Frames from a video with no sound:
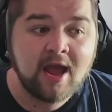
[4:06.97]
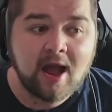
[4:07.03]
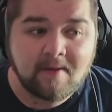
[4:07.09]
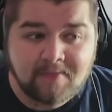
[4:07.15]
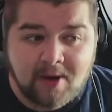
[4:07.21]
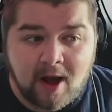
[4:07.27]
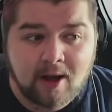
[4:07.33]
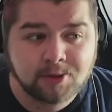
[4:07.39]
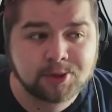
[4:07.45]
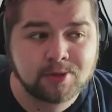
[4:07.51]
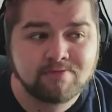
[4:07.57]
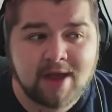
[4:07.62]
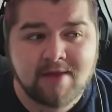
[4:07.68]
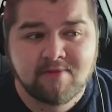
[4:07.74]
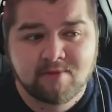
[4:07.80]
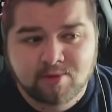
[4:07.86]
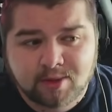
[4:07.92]
apart from
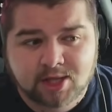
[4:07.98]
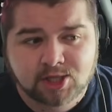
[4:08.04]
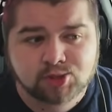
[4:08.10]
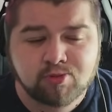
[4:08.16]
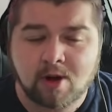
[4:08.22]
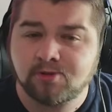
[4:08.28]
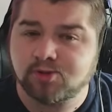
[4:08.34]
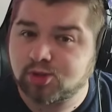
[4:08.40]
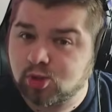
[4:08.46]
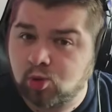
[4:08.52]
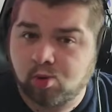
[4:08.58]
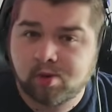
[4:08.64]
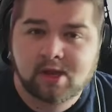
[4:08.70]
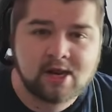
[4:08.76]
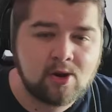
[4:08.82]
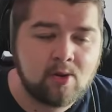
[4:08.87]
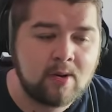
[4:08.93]
maybe with this one
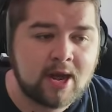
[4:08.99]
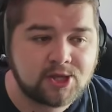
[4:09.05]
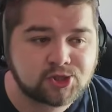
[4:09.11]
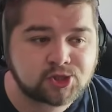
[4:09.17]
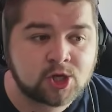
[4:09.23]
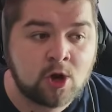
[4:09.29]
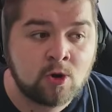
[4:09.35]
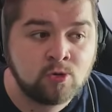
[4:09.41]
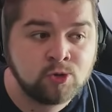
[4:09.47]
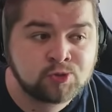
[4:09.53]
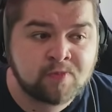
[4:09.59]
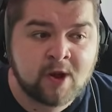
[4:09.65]
scoring a little less goals,